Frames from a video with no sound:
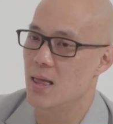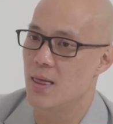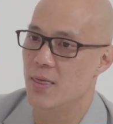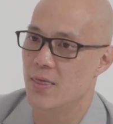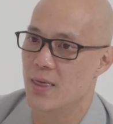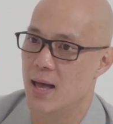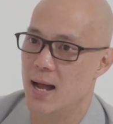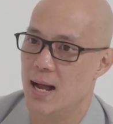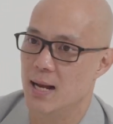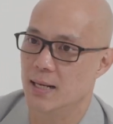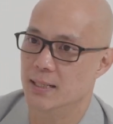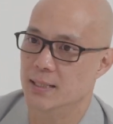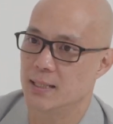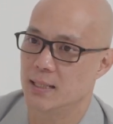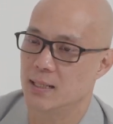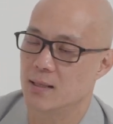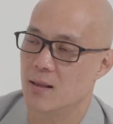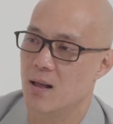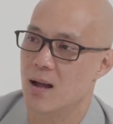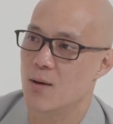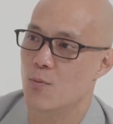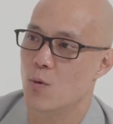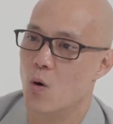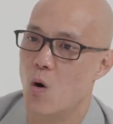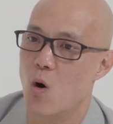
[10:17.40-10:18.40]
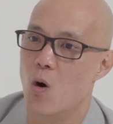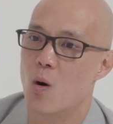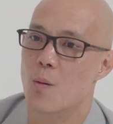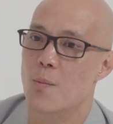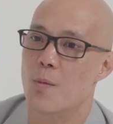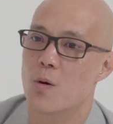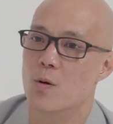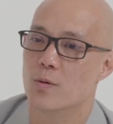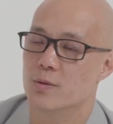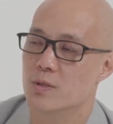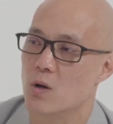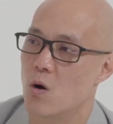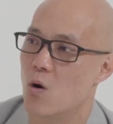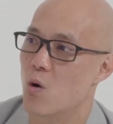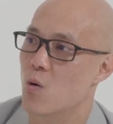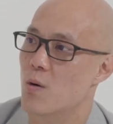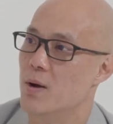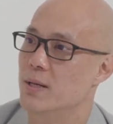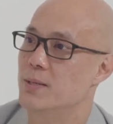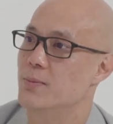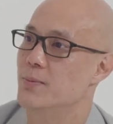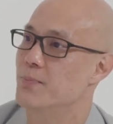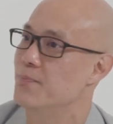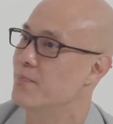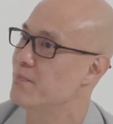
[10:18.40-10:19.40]
then the client will almost
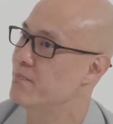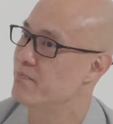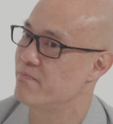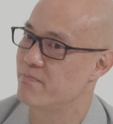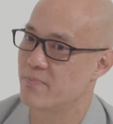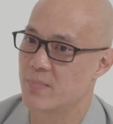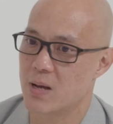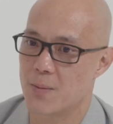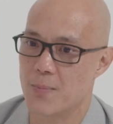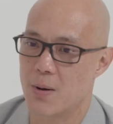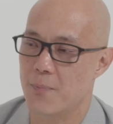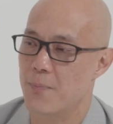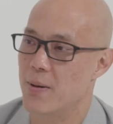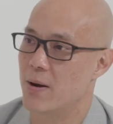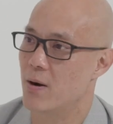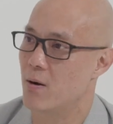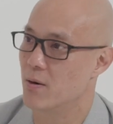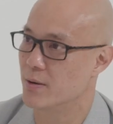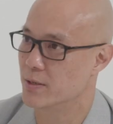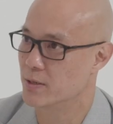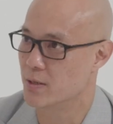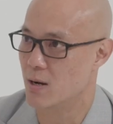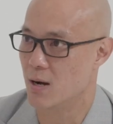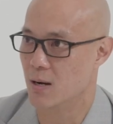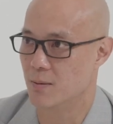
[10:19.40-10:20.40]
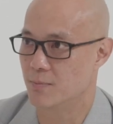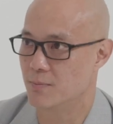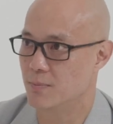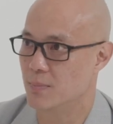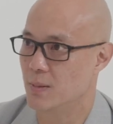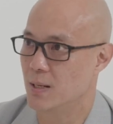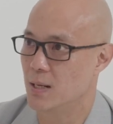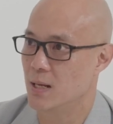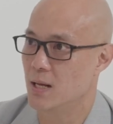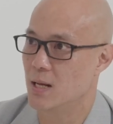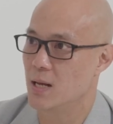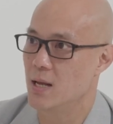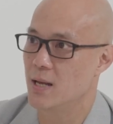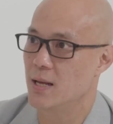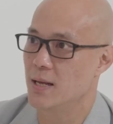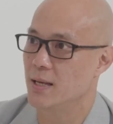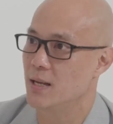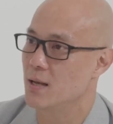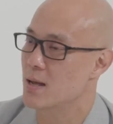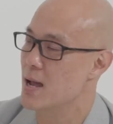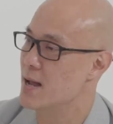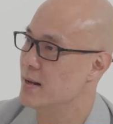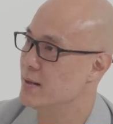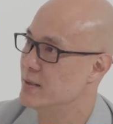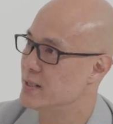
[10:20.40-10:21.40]
always come up better on top
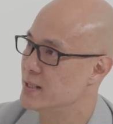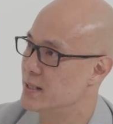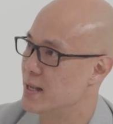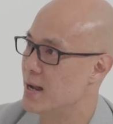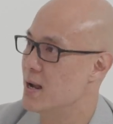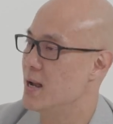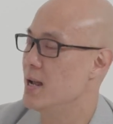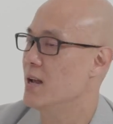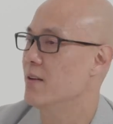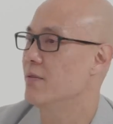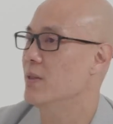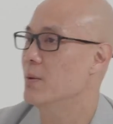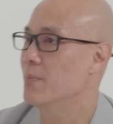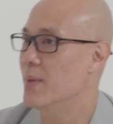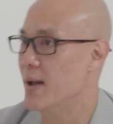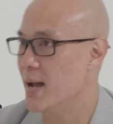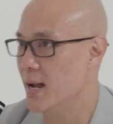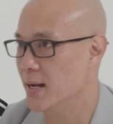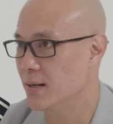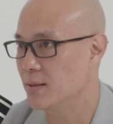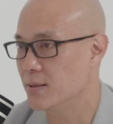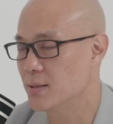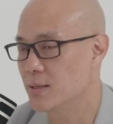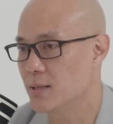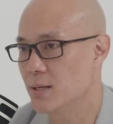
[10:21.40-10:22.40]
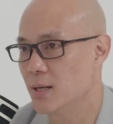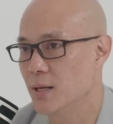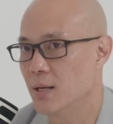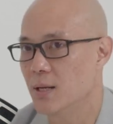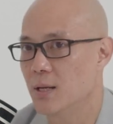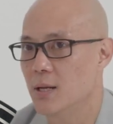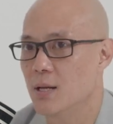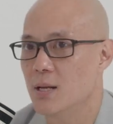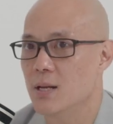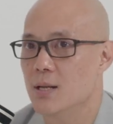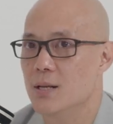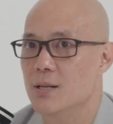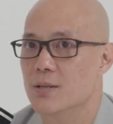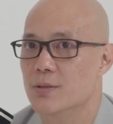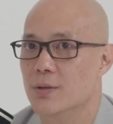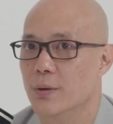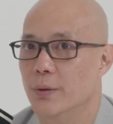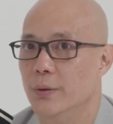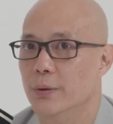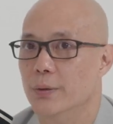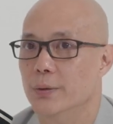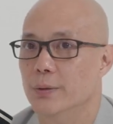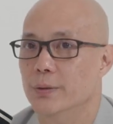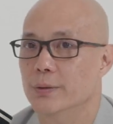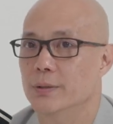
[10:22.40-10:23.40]
and stay ahead of the banks.
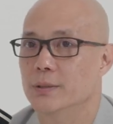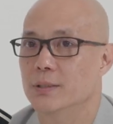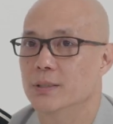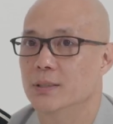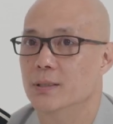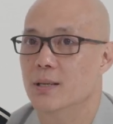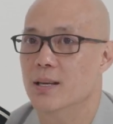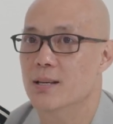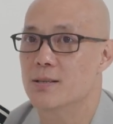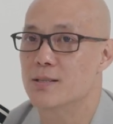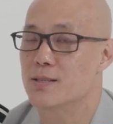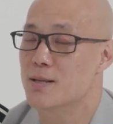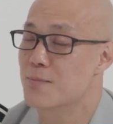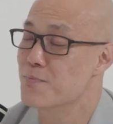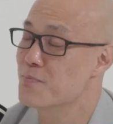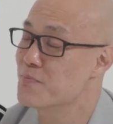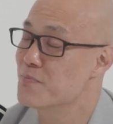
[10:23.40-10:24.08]
So yes,